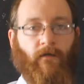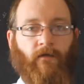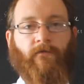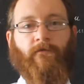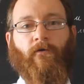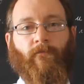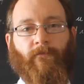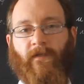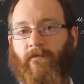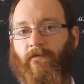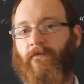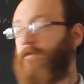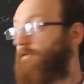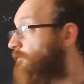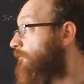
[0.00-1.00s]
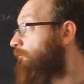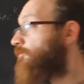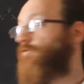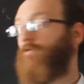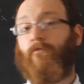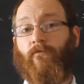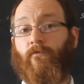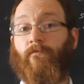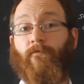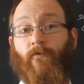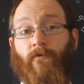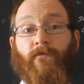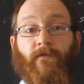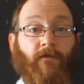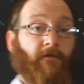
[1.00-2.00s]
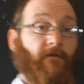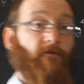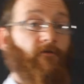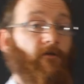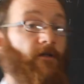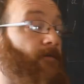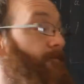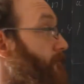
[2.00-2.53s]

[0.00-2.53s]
So this is the solution to the first integral.